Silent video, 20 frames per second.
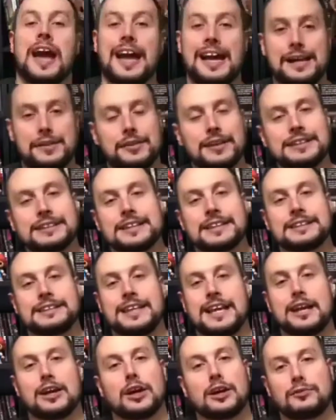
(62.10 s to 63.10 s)
Hey, this
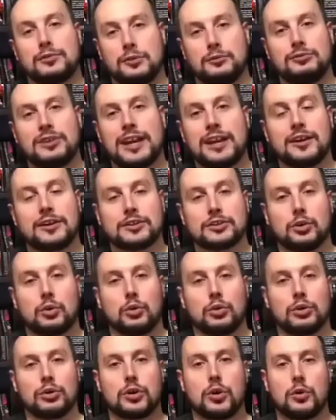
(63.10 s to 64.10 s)
is Derek from Derek's
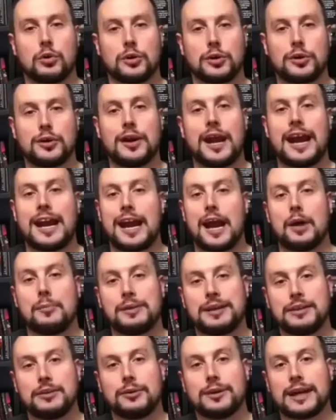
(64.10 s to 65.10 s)
Horror Corner, and I'll
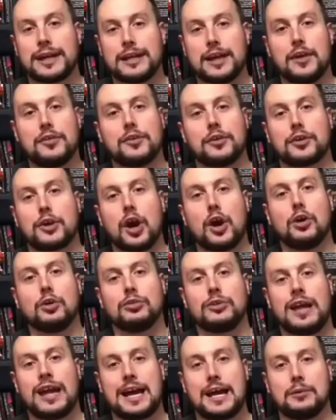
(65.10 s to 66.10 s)
be doing another
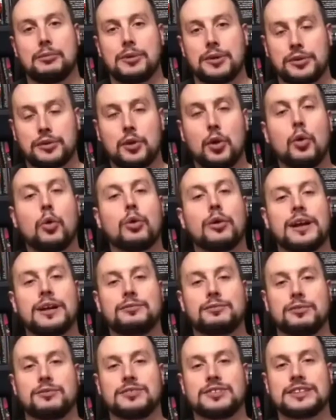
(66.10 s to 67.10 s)
collab with
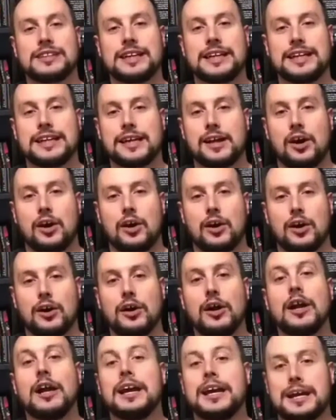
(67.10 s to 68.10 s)
Cory from
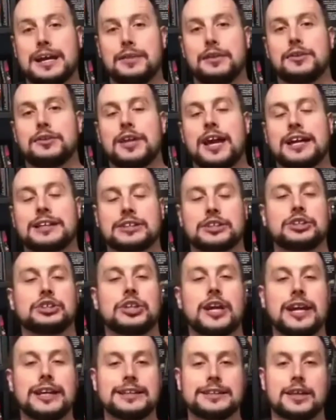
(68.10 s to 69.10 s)
CDR in the
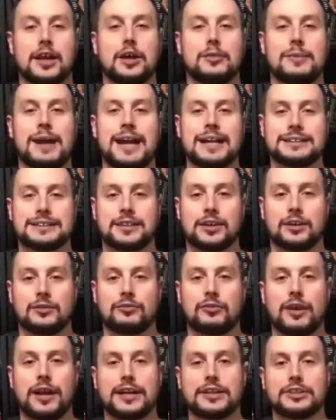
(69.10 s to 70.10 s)
Texas Chainsaw Massacre
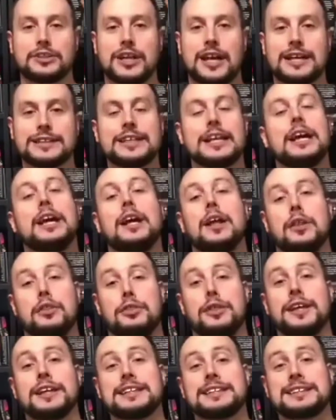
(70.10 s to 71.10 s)
franchise.
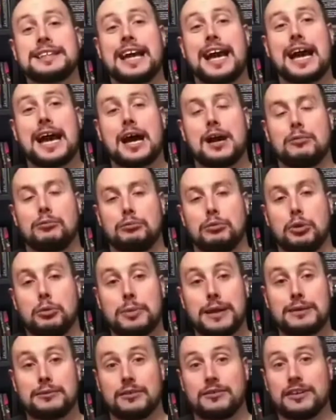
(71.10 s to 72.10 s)
This time, we'll
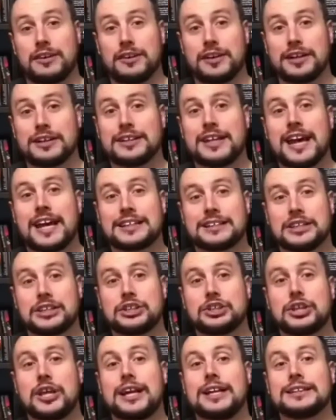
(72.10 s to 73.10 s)
be reviewing
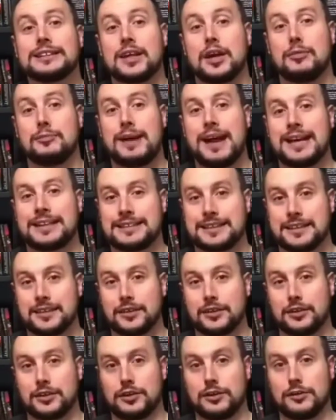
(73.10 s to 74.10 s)
Texas Chainsaw
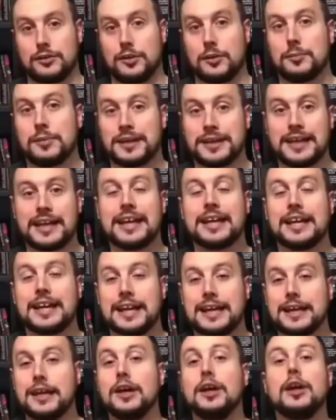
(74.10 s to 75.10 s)
Massacre The
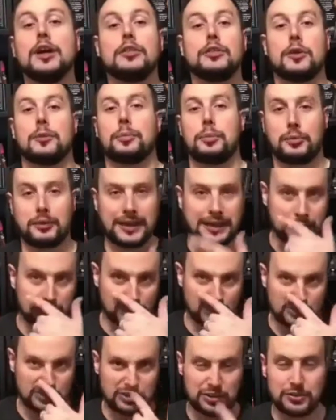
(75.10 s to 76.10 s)
Beginning, the
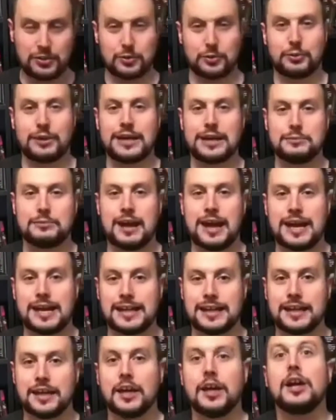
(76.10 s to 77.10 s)
prequel to the
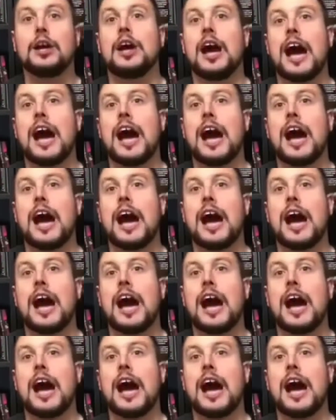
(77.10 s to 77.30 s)
remake.